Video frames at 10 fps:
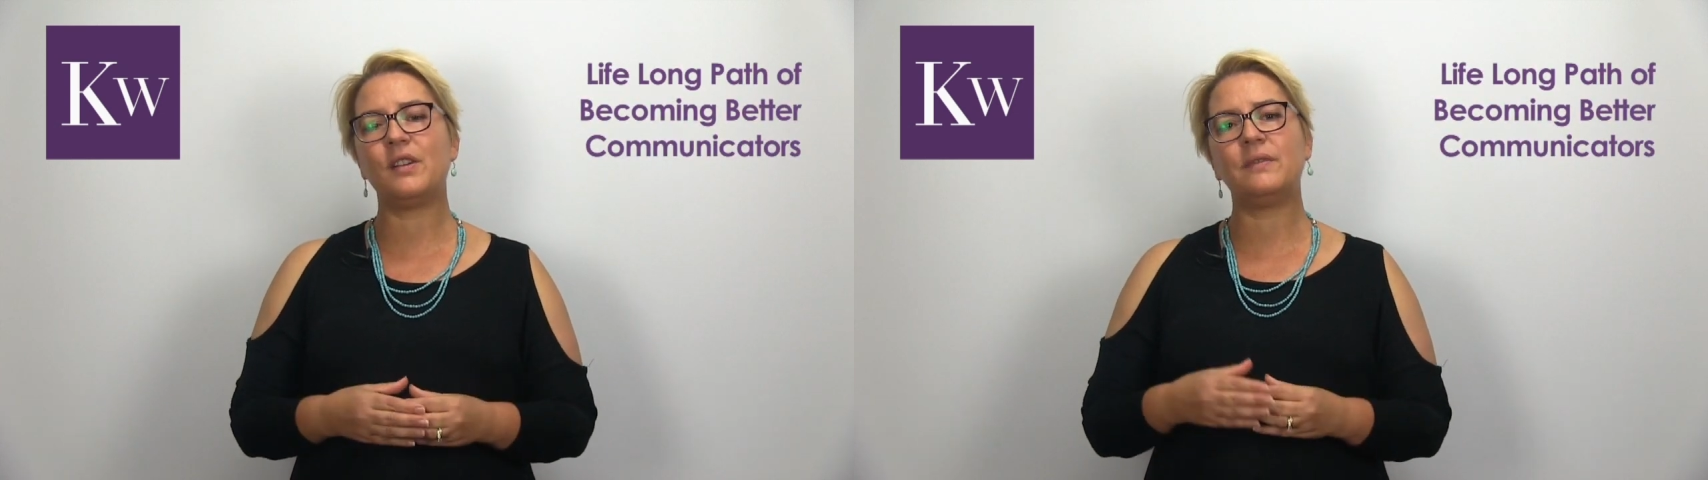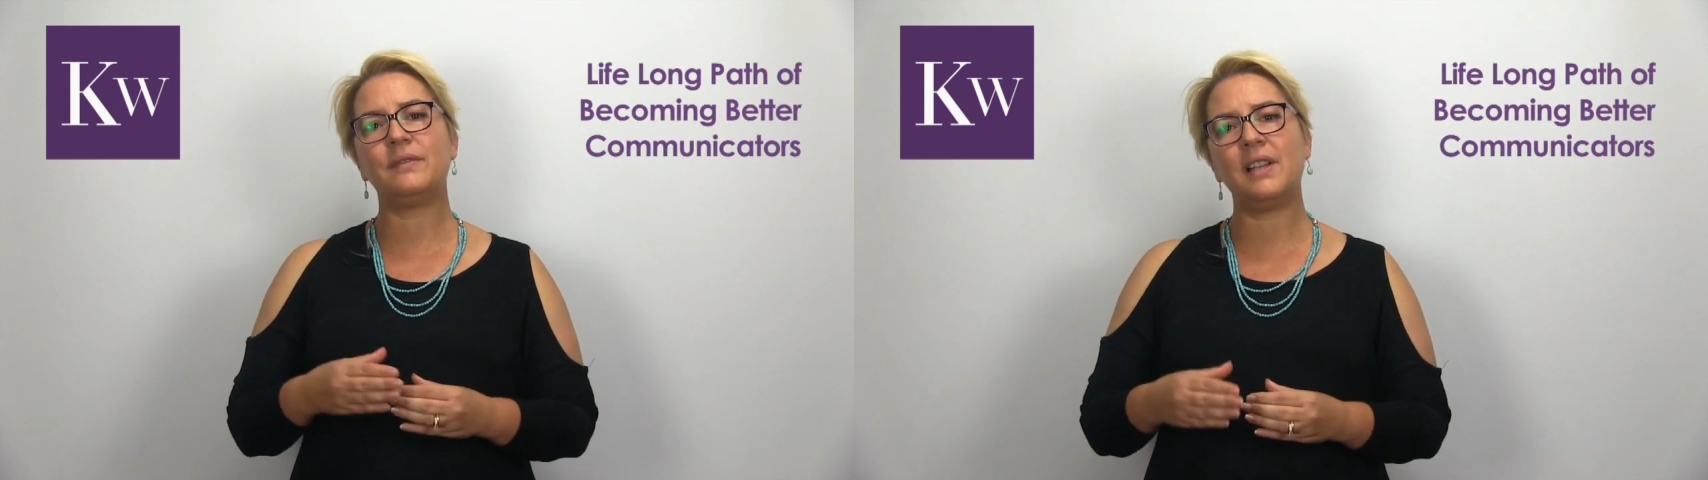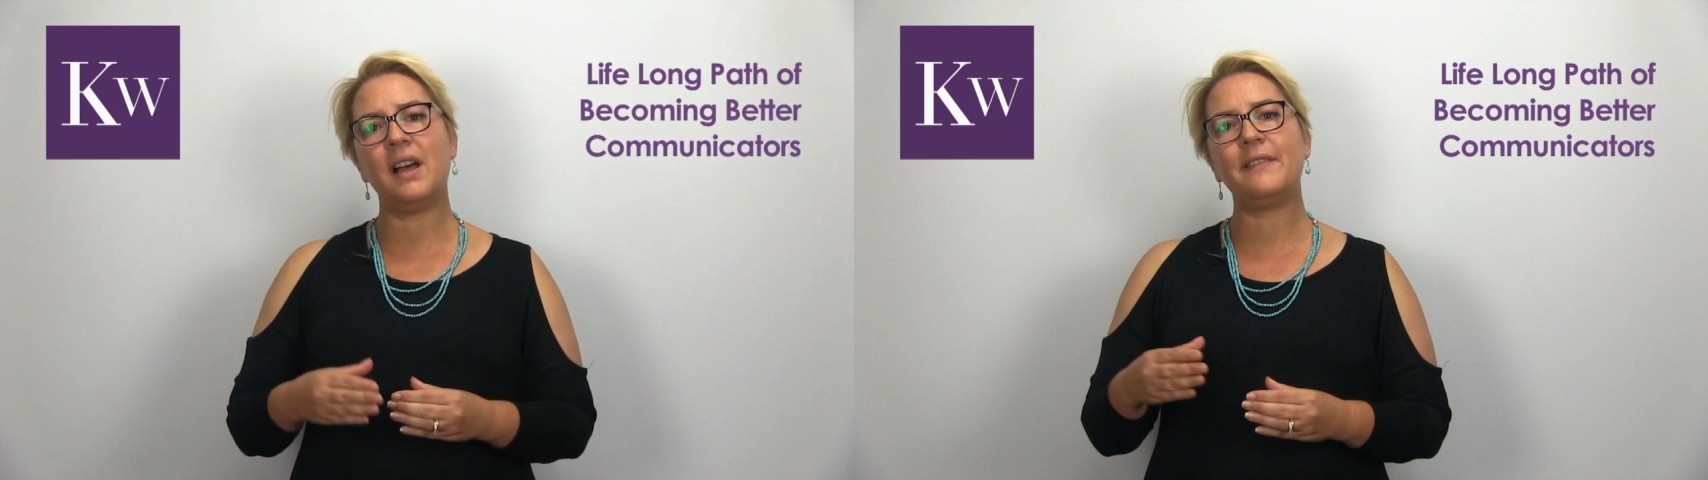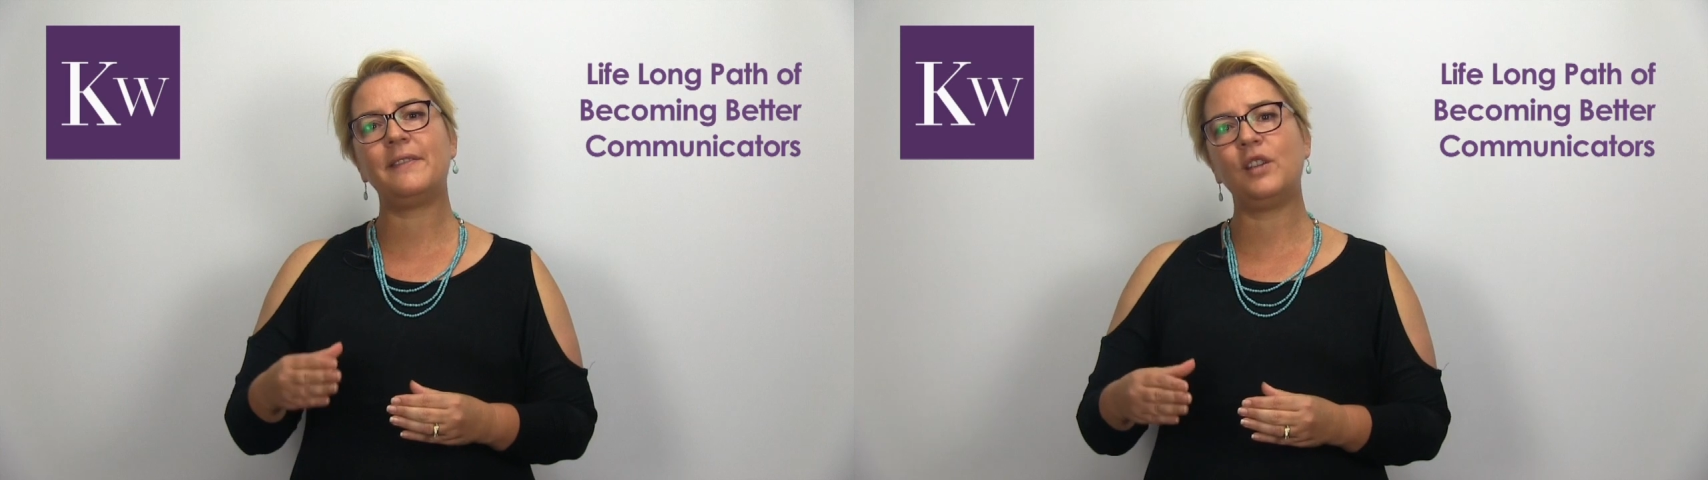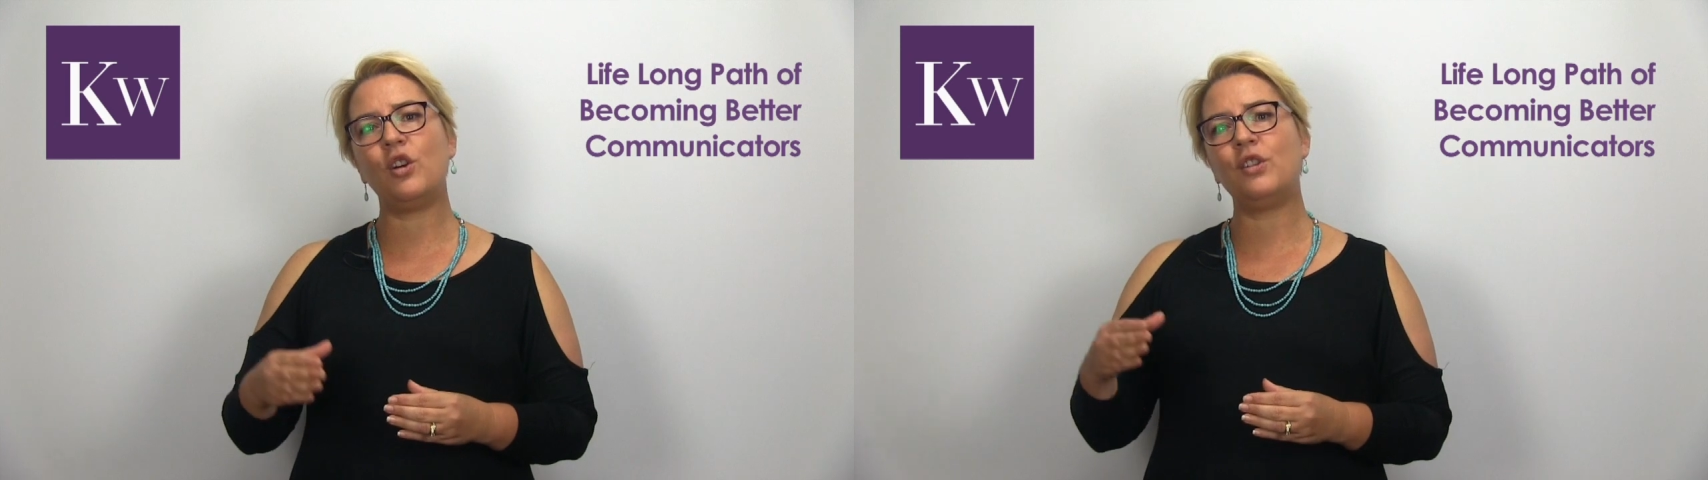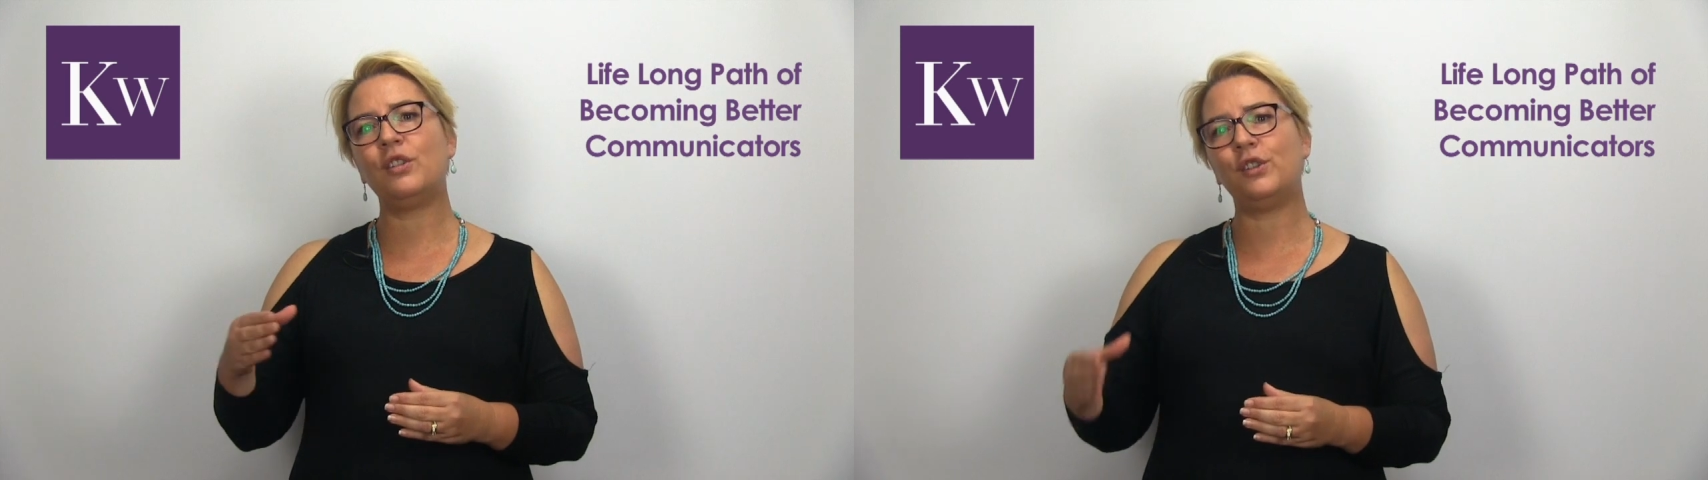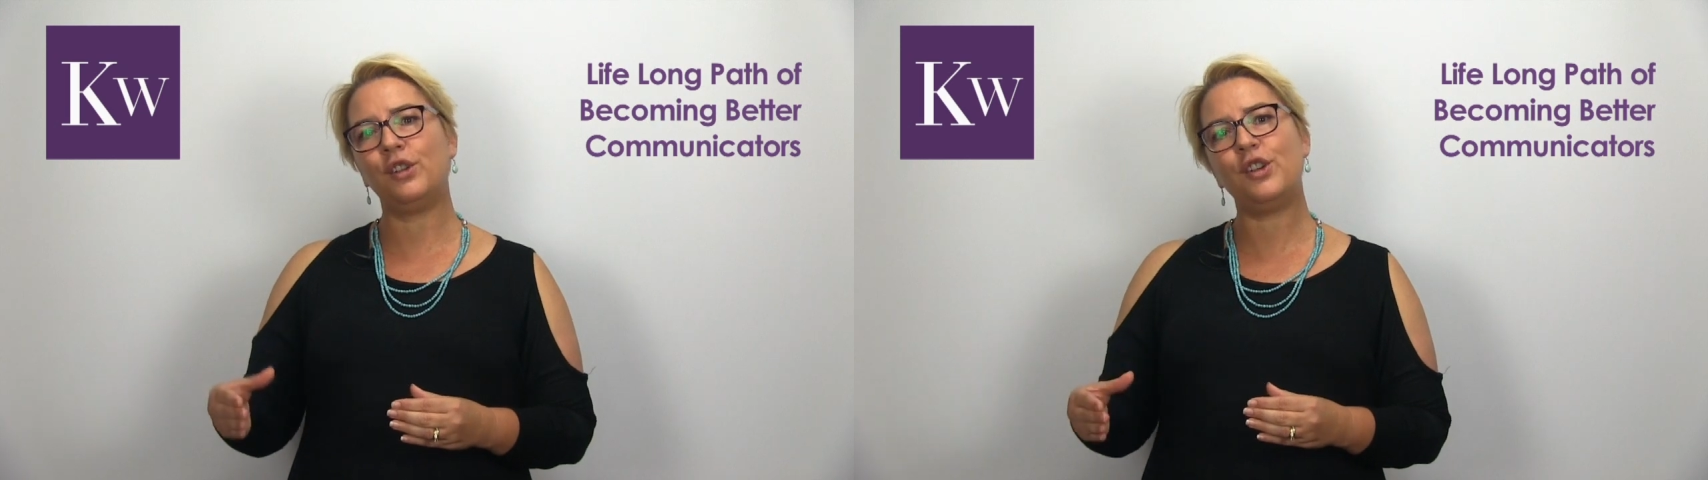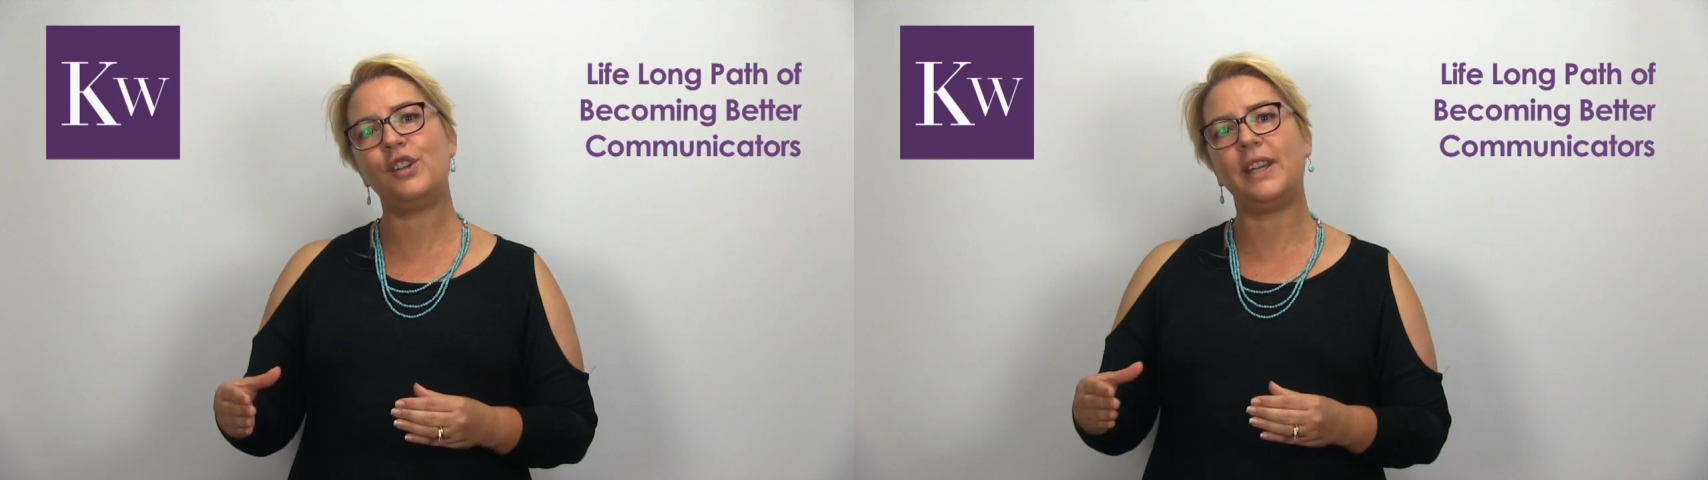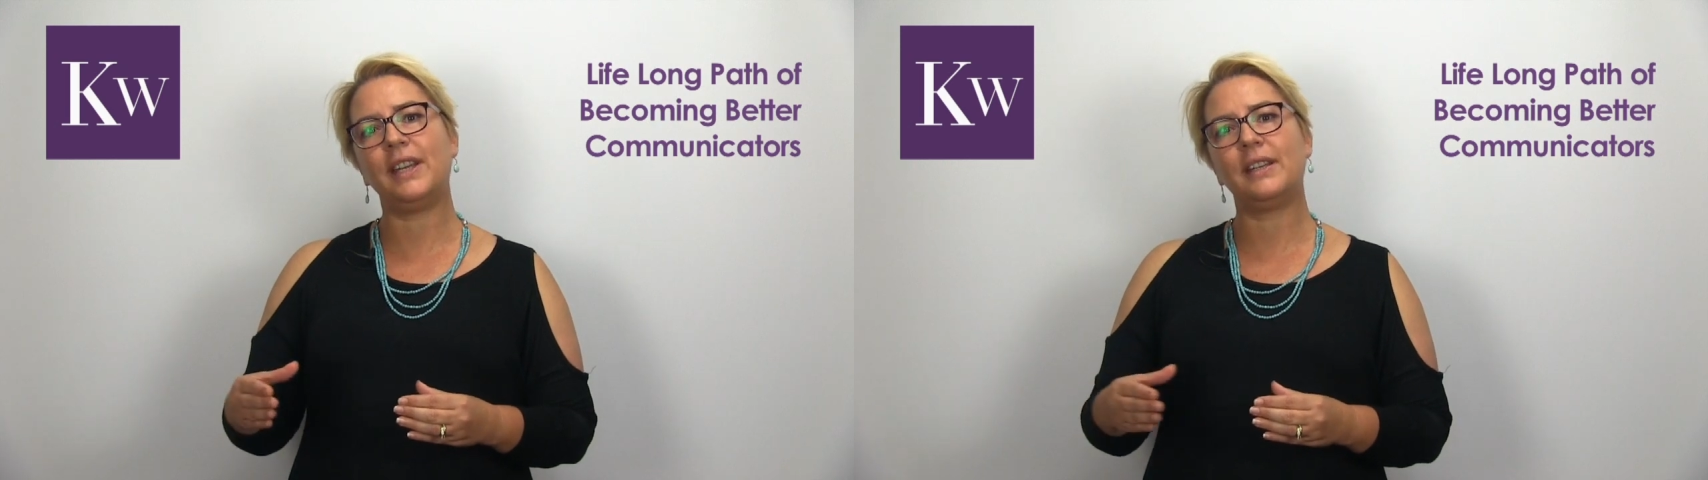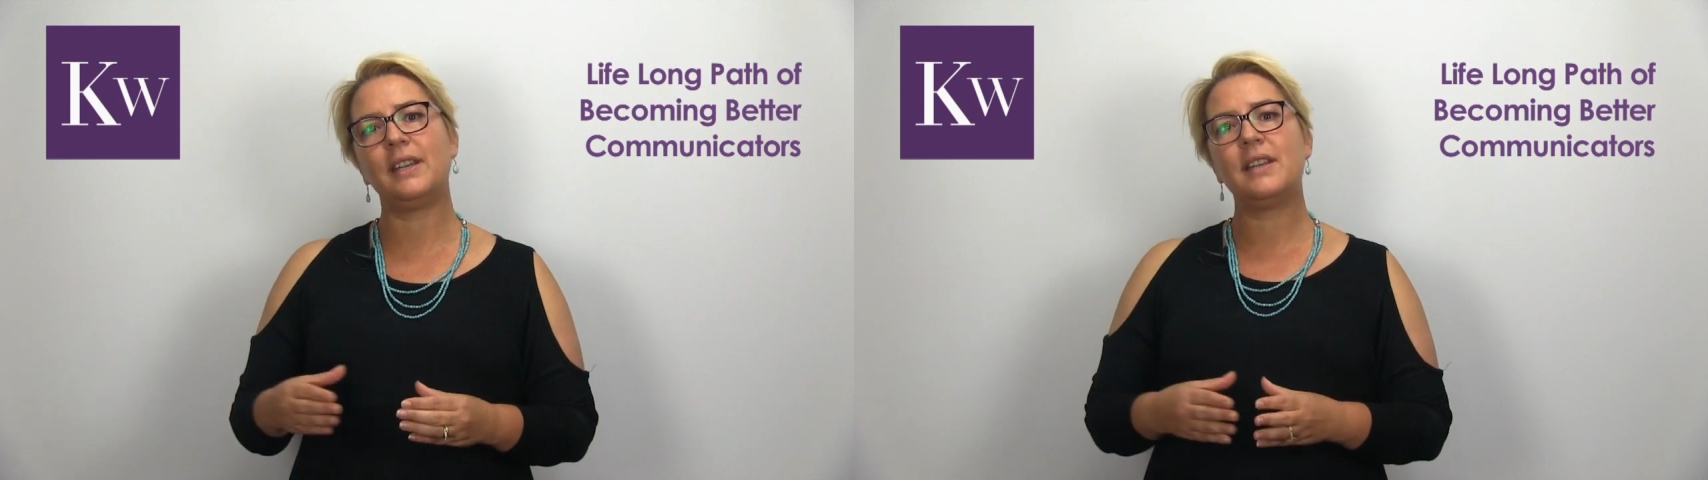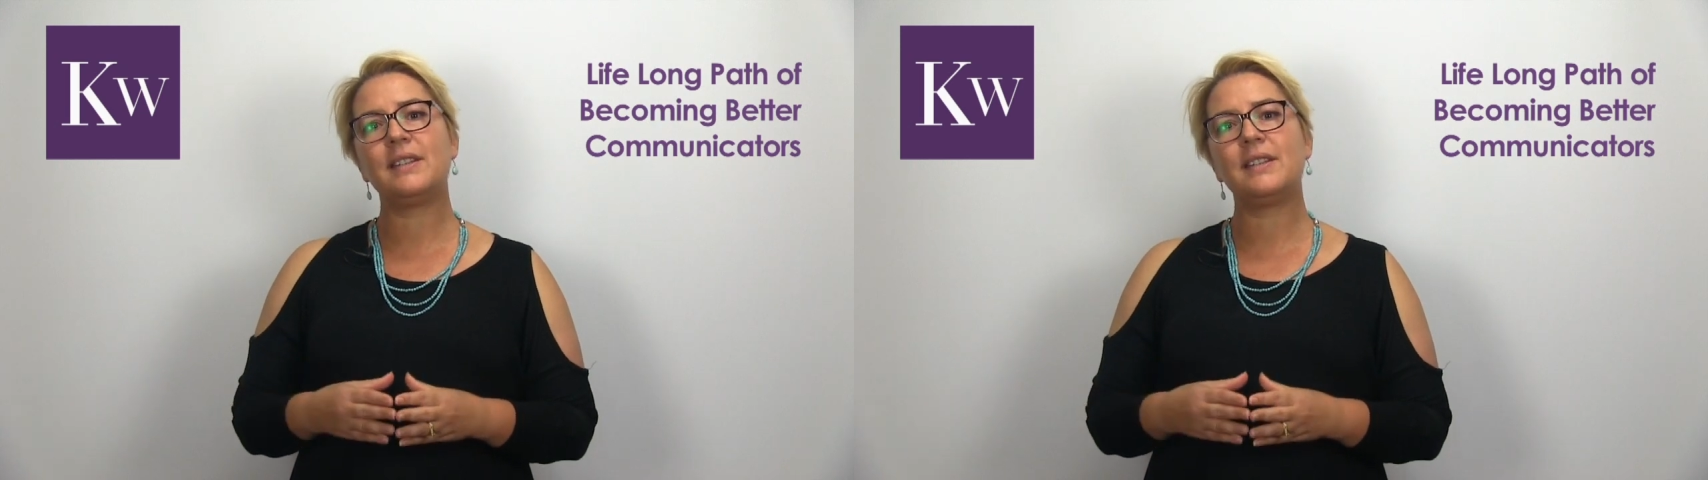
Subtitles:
of lifelong learning